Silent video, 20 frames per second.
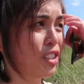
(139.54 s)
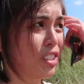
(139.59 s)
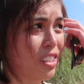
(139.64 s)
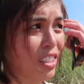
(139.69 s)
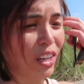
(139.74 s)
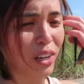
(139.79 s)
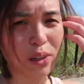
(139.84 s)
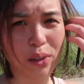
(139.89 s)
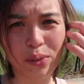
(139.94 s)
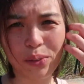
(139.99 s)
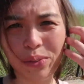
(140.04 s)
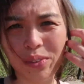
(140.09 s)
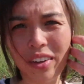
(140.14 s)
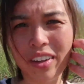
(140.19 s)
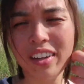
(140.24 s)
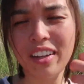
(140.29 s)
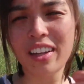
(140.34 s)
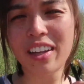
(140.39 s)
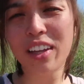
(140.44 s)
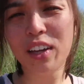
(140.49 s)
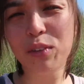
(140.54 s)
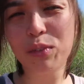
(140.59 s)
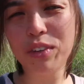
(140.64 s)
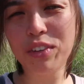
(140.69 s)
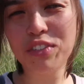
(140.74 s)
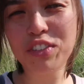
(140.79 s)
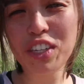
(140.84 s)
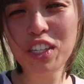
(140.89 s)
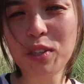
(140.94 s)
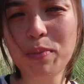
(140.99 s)
So,
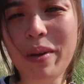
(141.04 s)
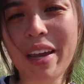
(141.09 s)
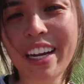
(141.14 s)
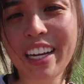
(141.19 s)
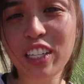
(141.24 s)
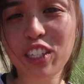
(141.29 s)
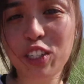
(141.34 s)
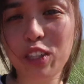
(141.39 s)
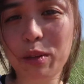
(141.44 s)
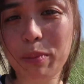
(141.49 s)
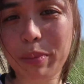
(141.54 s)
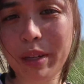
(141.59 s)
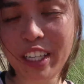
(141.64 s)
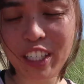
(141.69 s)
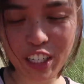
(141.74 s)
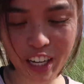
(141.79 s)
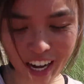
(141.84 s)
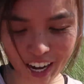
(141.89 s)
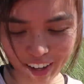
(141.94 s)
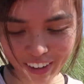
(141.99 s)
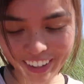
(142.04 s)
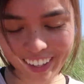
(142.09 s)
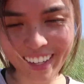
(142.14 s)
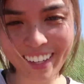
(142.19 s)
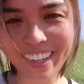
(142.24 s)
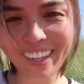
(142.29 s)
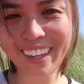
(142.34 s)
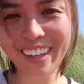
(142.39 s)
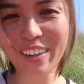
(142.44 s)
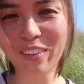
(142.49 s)
we've just made it to the beach
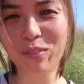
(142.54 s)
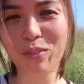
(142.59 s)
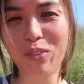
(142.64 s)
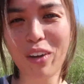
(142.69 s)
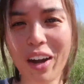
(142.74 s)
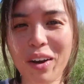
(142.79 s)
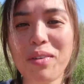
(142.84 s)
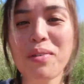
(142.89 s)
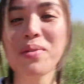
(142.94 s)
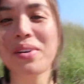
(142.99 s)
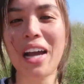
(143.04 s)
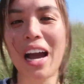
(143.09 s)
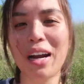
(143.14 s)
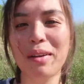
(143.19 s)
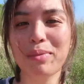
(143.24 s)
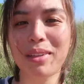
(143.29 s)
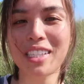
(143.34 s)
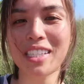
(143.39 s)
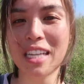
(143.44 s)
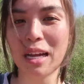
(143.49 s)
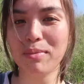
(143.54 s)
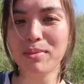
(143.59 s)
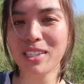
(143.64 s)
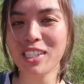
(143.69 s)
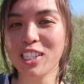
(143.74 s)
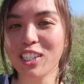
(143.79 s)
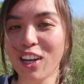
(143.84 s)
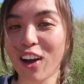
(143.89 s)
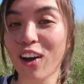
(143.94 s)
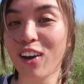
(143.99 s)
area. Right when we got up the steps
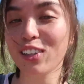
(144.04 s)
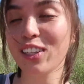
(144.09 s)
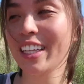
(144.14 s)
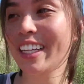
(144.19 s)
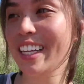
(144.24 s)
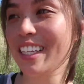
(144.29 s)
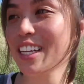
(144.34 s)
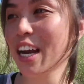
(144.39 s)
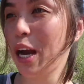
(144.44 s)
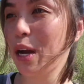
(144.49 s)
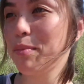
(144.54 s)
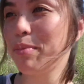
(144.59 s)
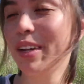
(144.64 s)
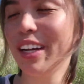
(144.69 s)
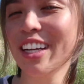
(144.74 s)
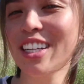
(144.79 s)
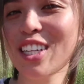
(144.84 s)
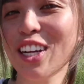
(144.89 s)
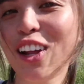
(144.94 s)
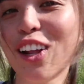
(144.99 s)
and saw the entire beach,